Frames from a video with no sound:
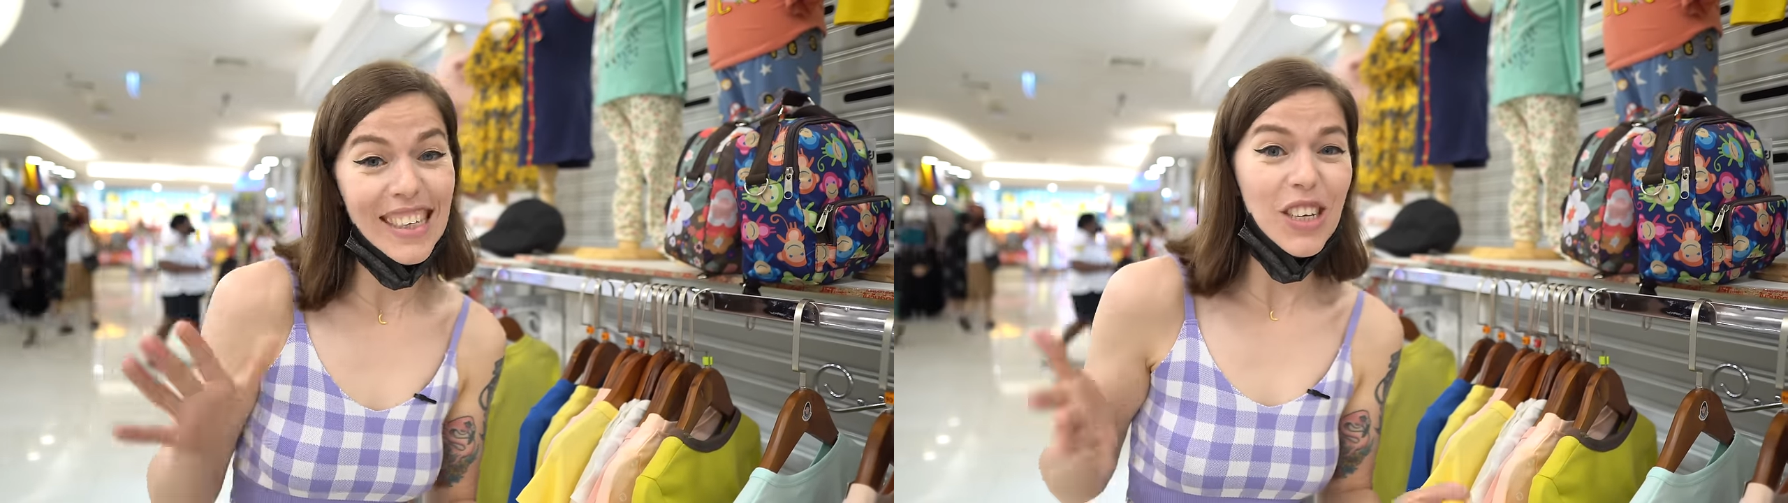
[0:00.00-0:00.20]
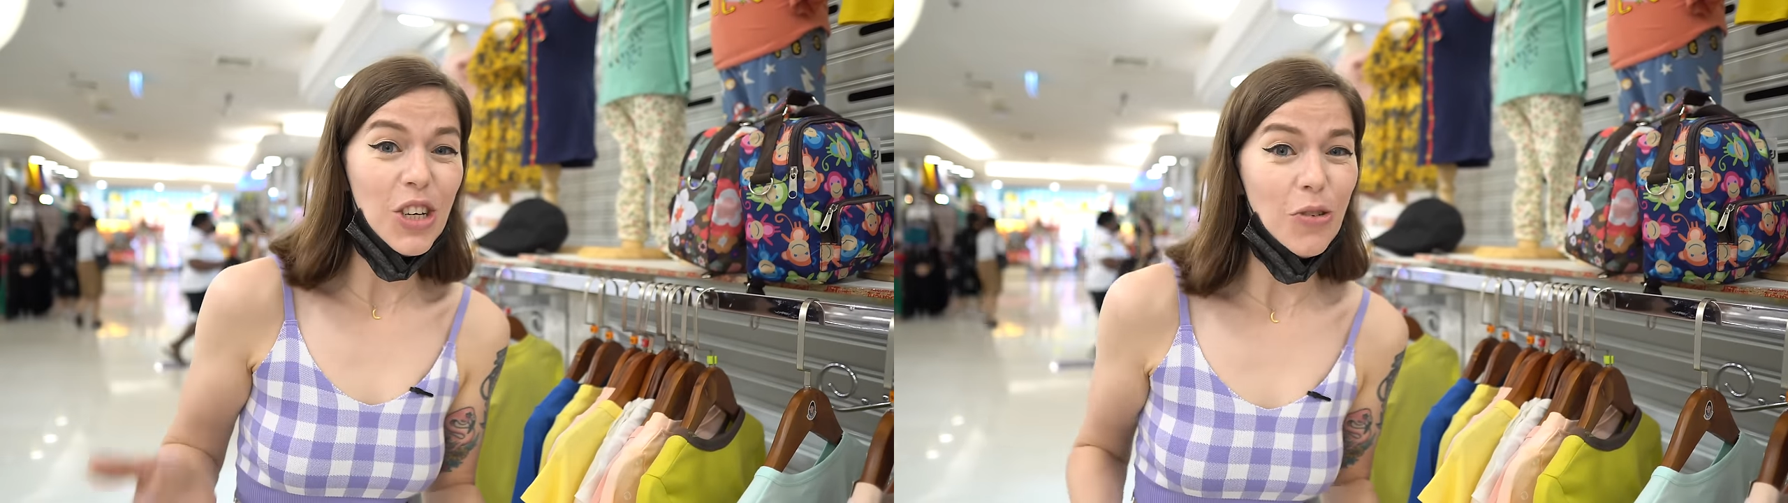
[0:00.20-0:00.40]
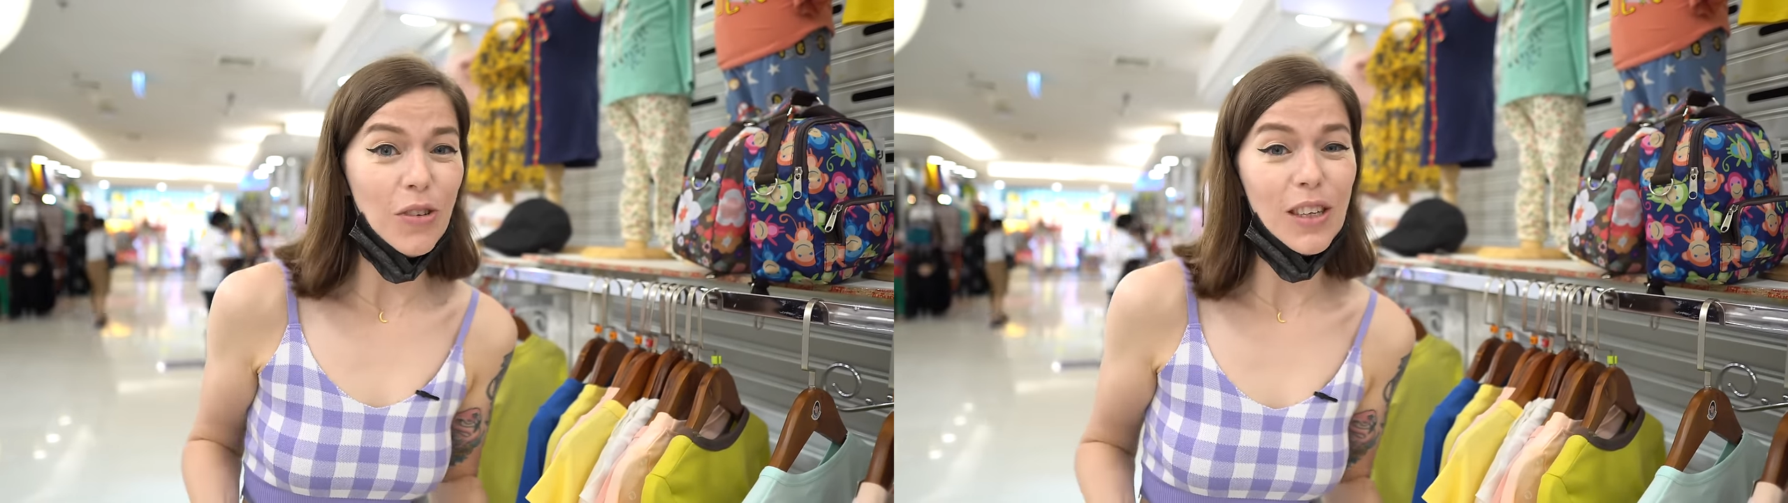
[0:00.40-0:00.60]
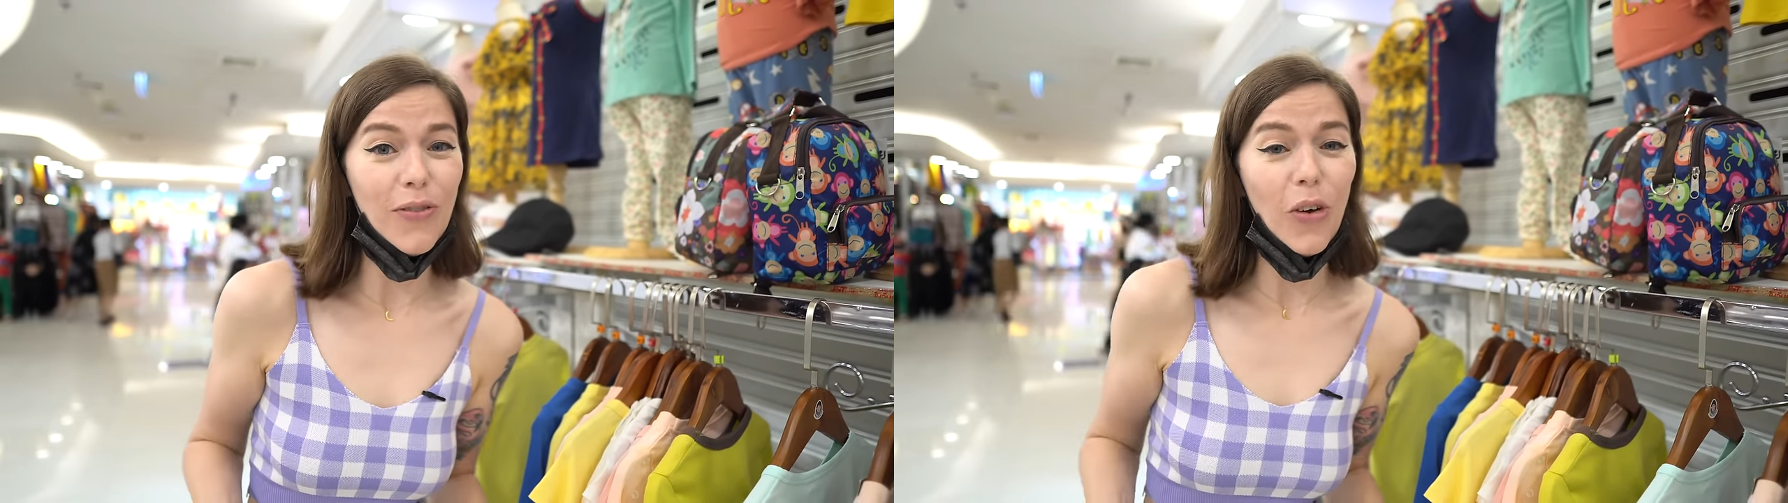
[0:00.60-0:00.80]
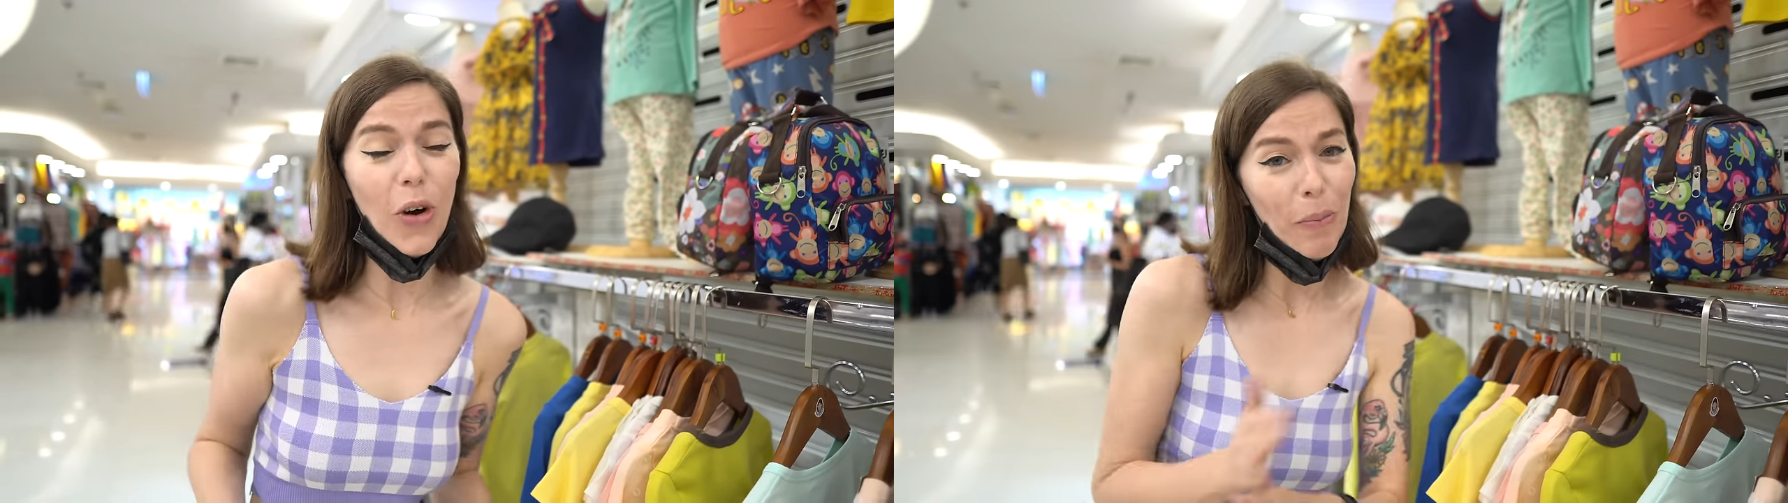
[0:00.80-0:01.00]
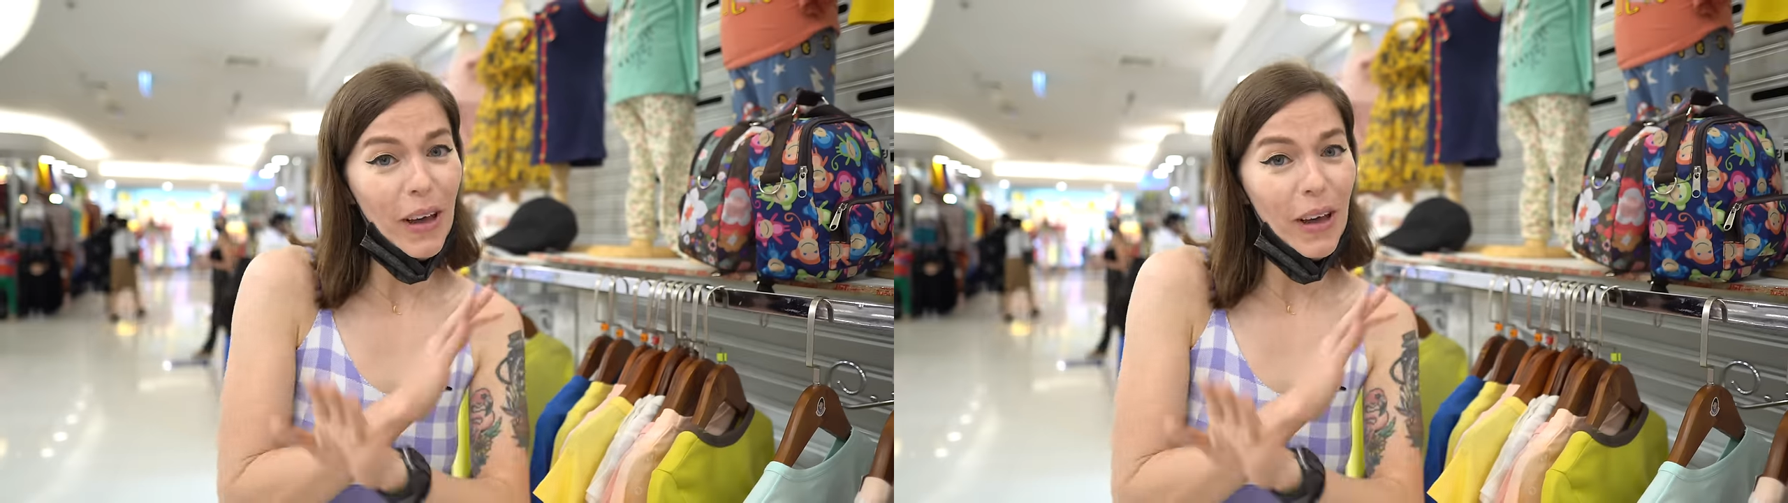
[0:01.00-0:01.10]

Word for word: It's the children's floor,